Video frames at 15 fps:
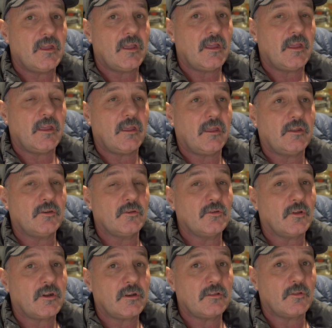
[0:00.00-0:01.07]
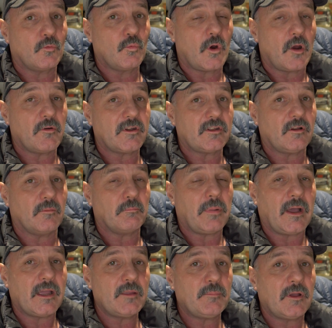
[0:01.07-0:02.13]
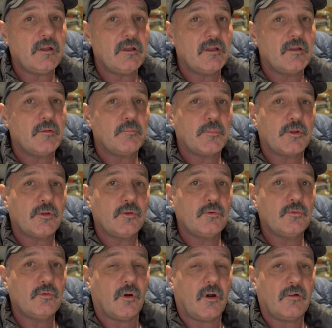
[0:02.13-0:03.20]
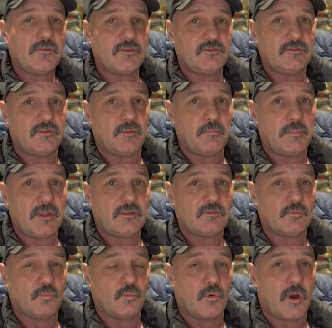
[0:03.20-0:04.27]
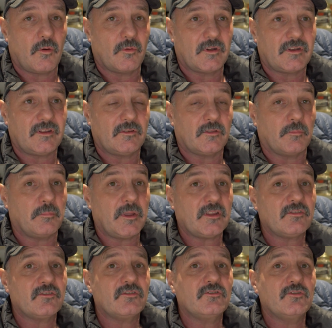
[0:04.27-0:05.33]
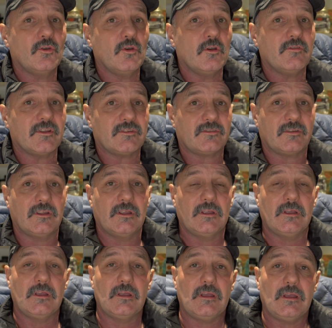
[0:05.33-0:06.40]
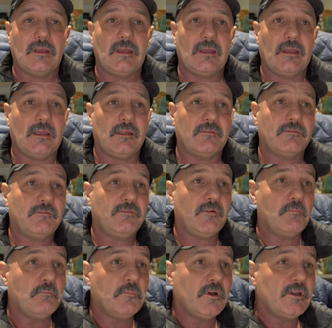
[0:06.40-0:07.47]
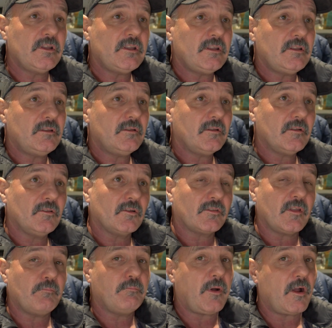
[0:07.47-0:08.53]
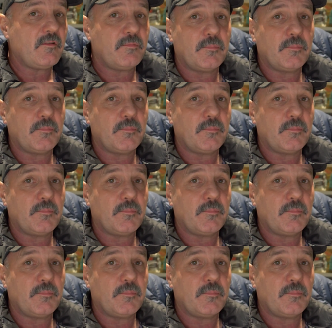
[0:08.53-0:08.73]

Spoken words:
and not only the warranty on paper, but who offers you the best warranty, the best service. And for me, look, they've both